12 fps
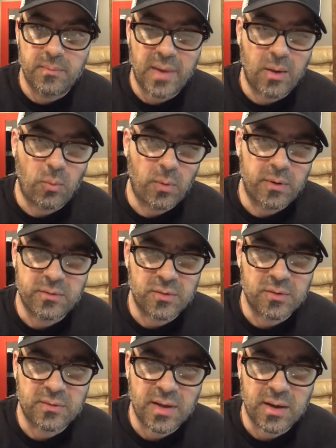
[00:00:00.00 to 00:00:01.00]
at worst,
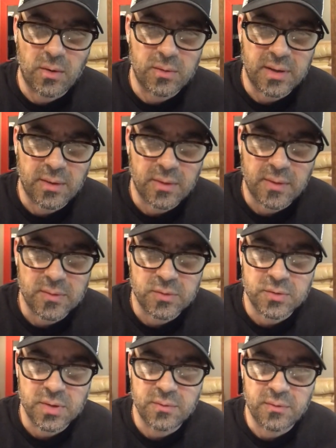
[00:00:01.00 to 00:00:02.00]
there's like a hotel down the
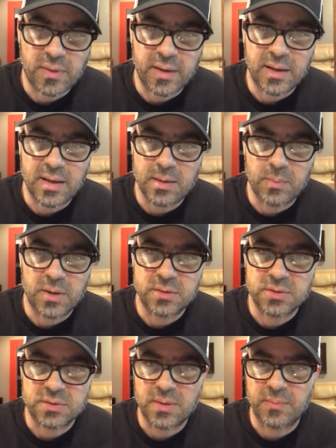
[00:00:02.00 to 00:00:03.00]
street for like $80
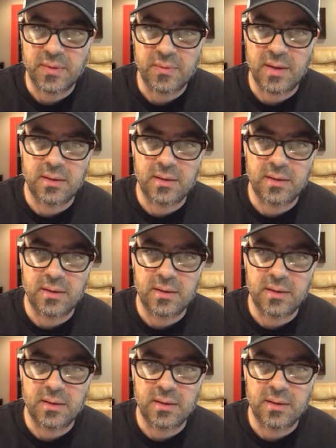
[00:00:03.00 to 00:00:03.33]
or something